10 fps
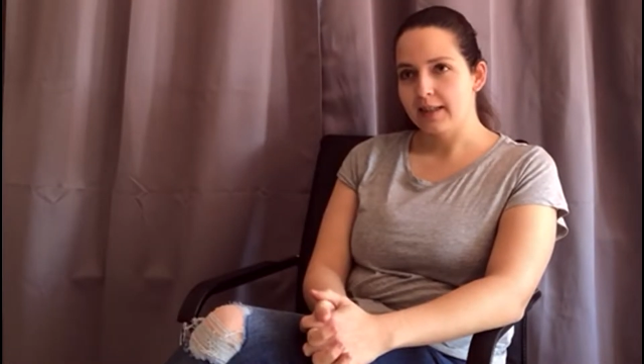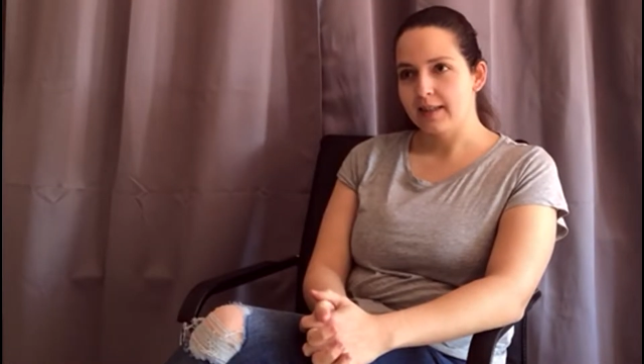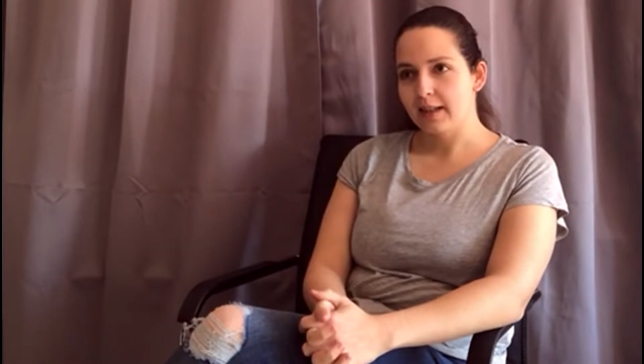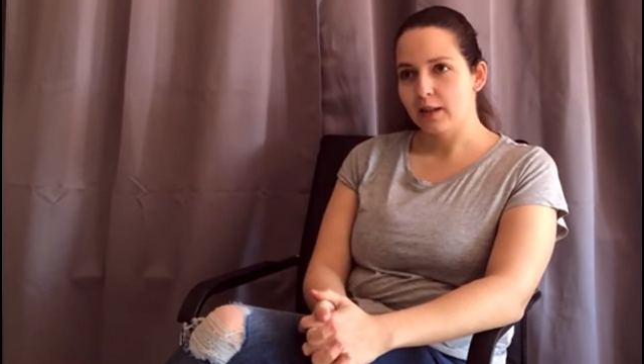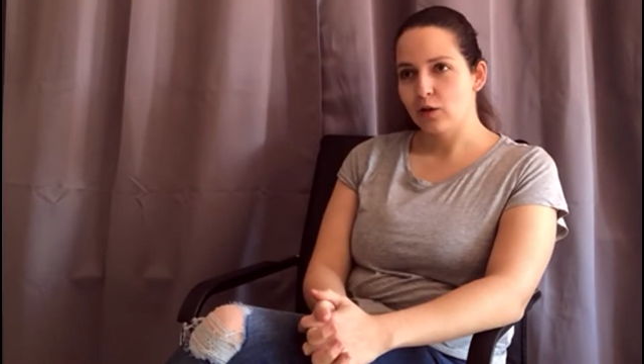
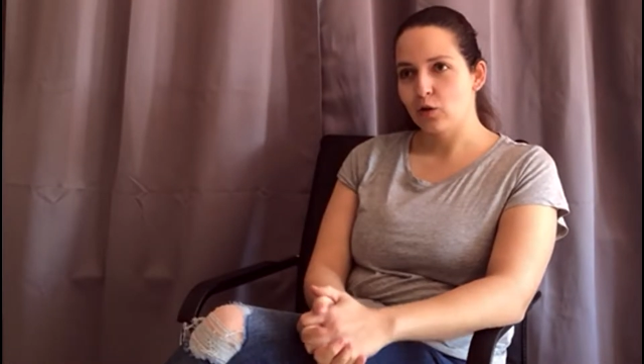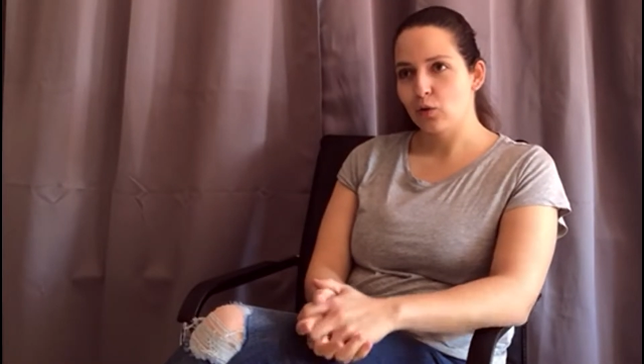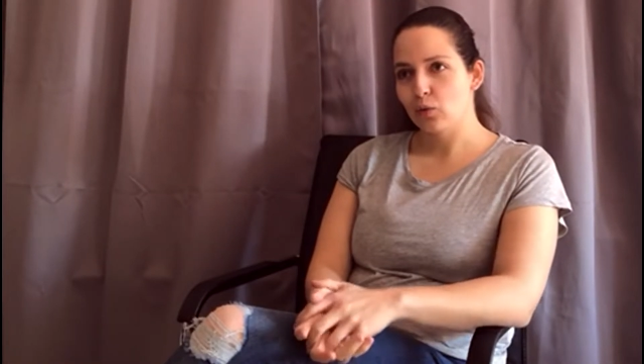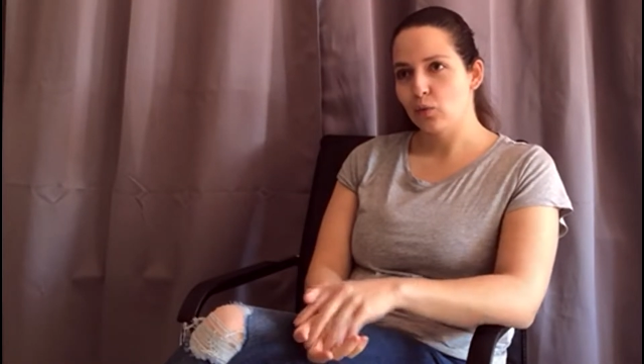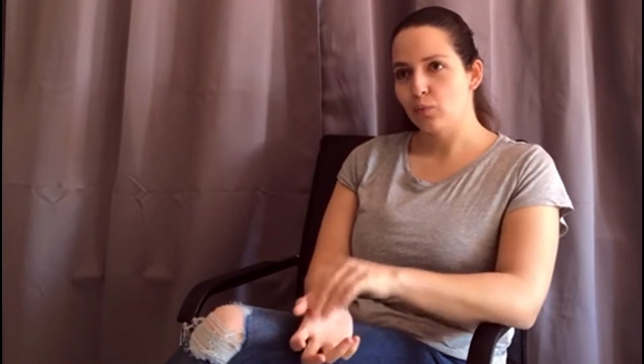started
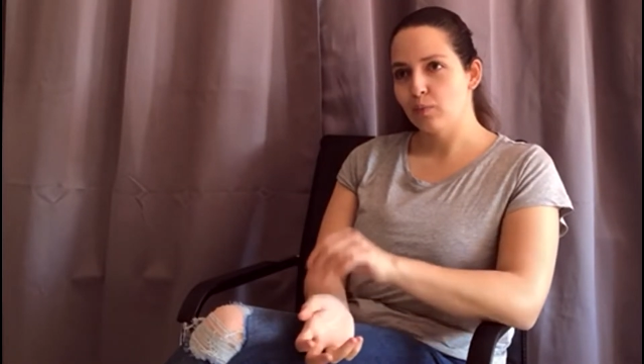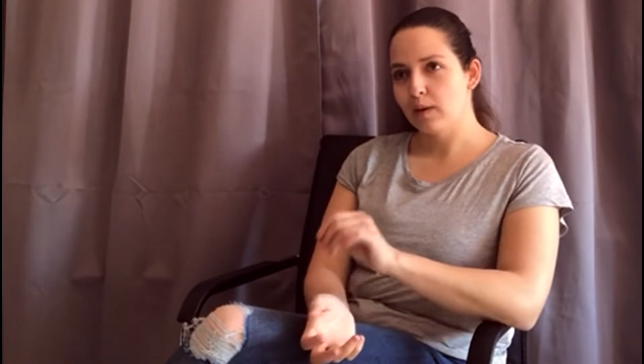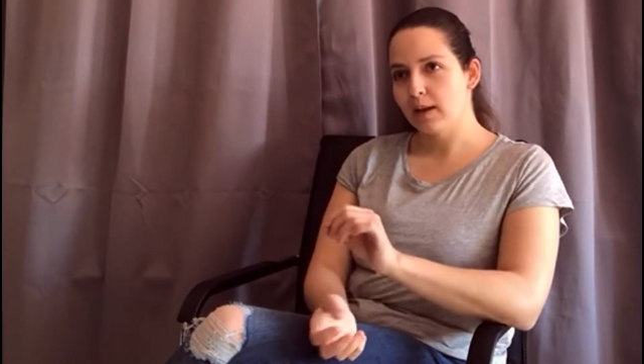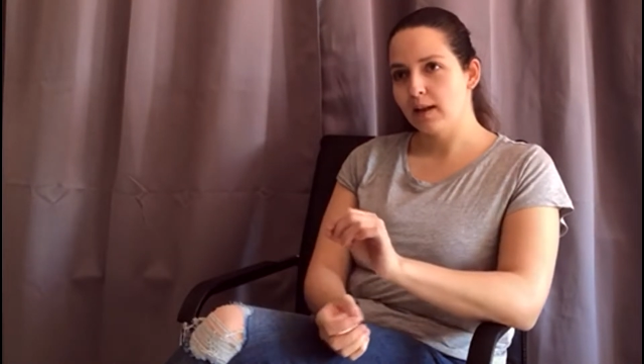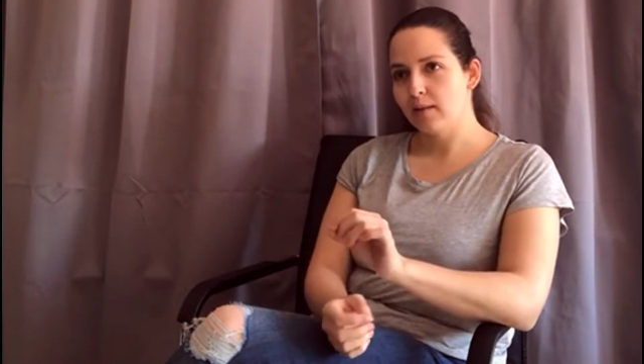to,
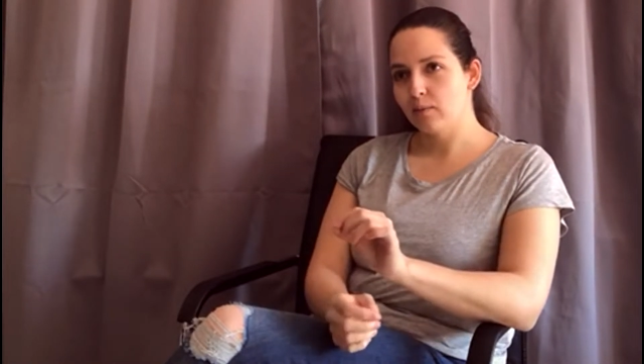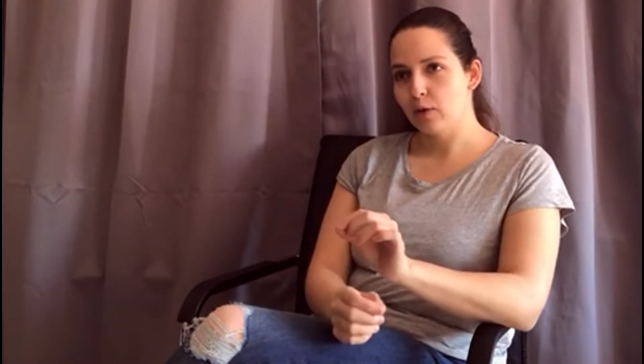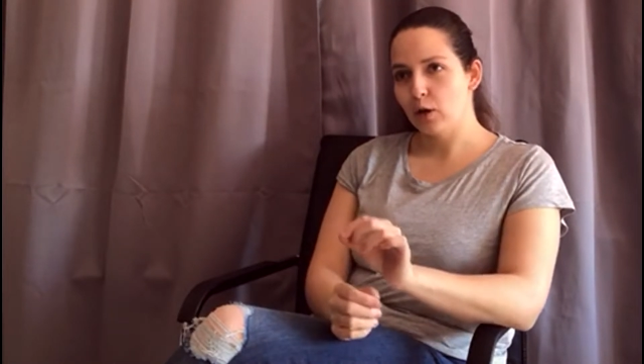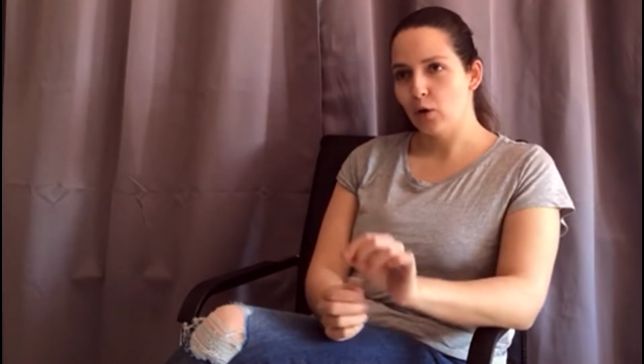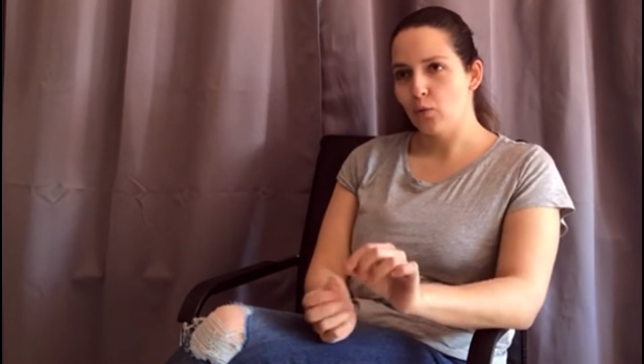
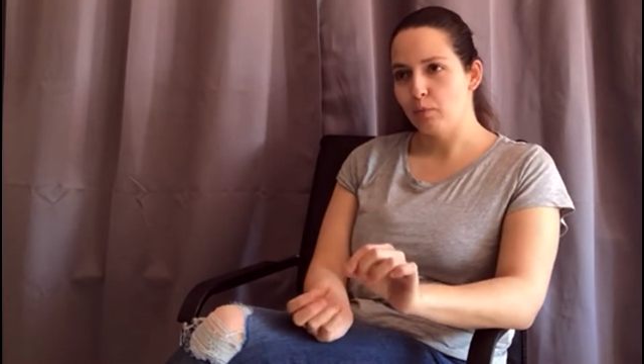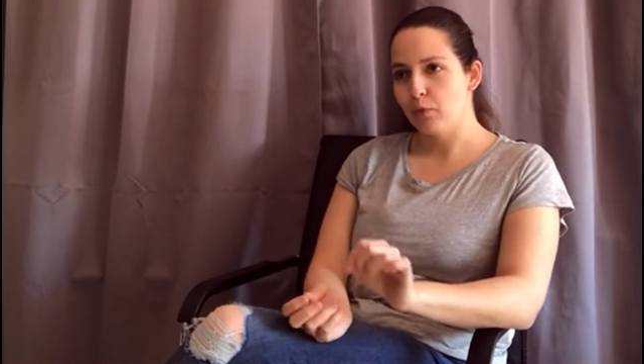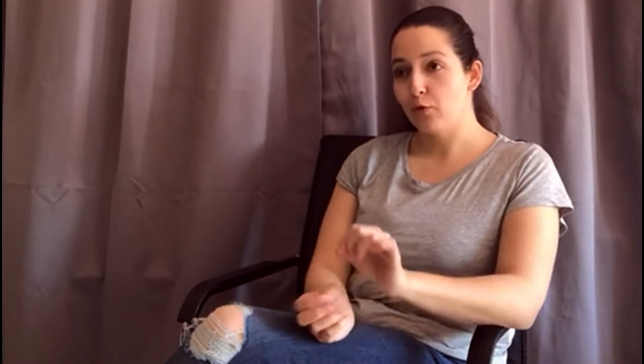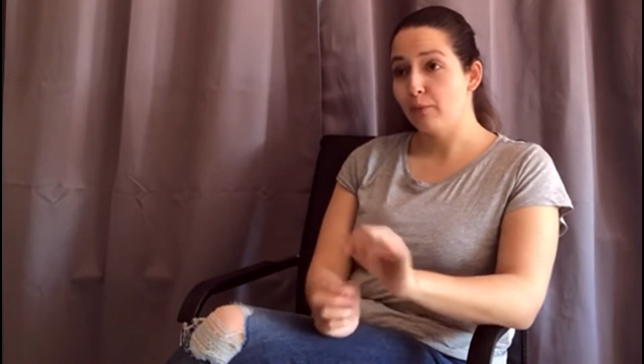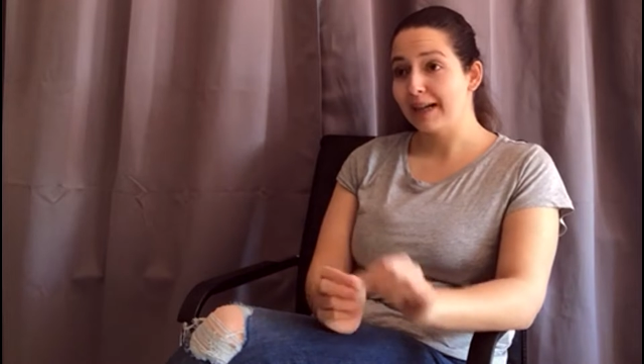
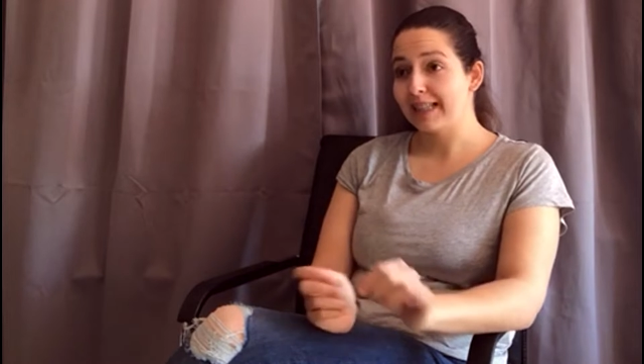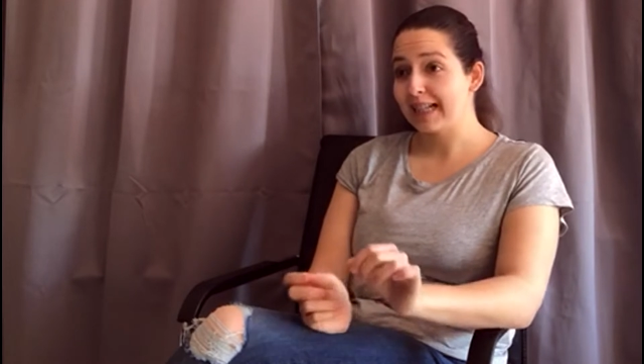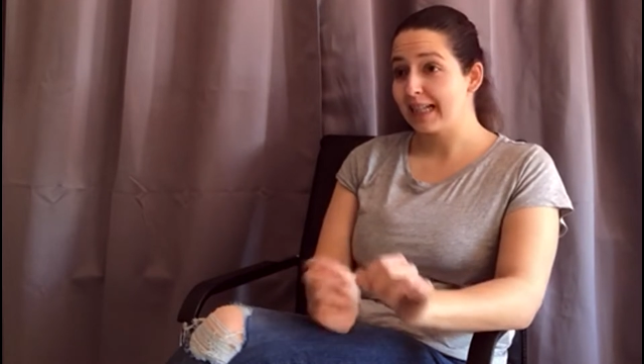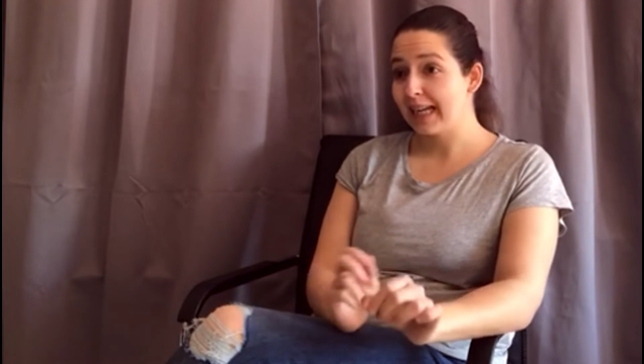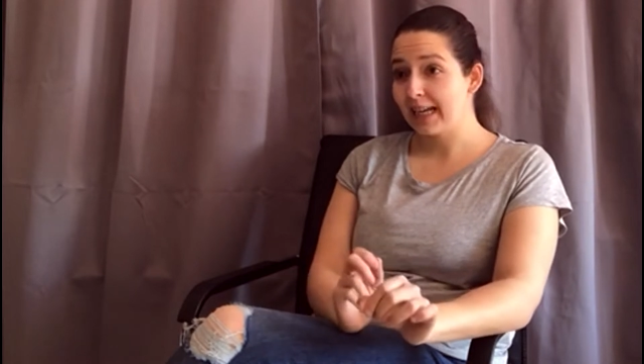improve my
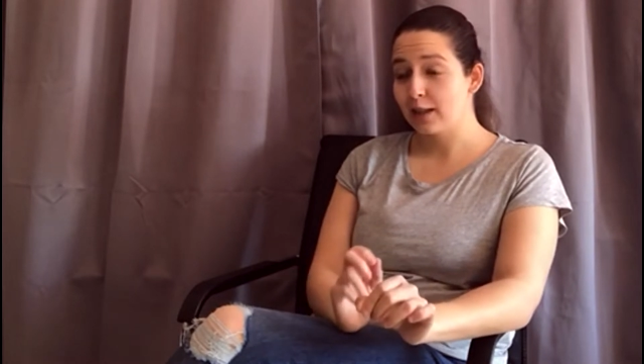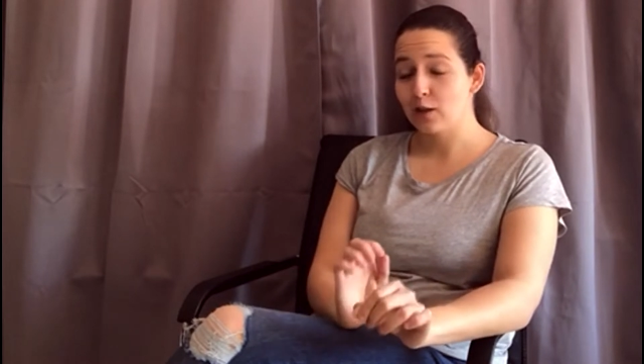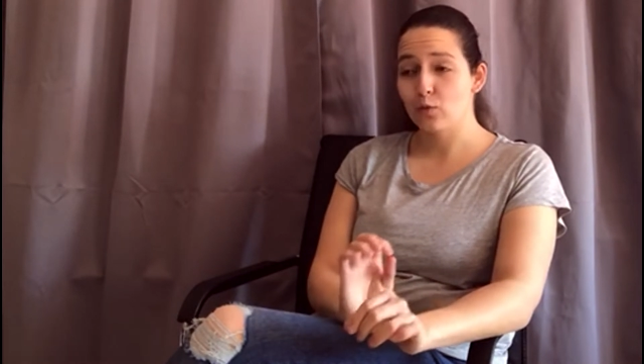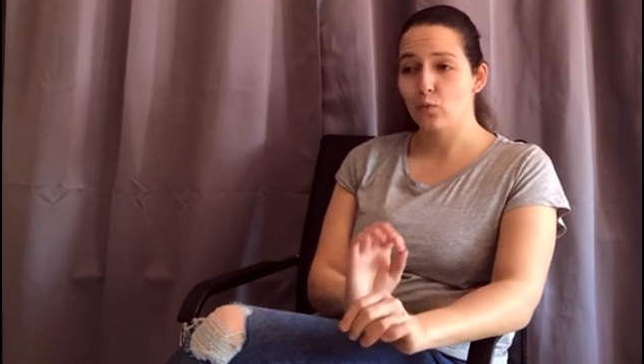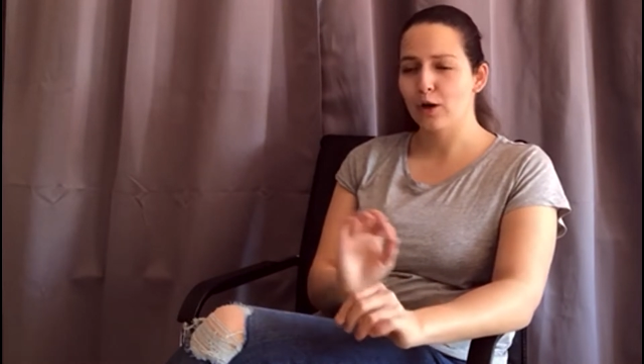techniques,